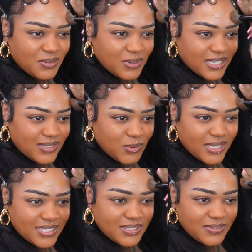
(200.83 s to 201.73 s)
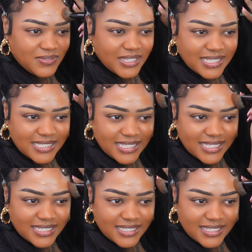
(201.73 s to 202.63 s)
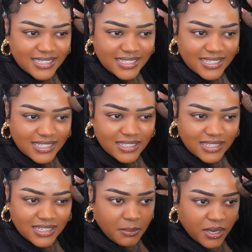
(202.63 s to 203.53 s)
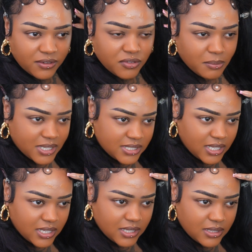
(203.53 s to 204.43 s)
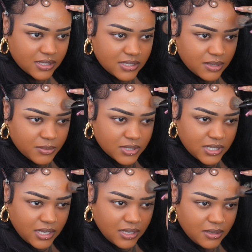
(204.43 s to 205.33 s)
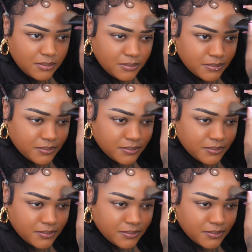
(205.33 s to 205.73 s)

We're going to fix it better for my skin in the summertime.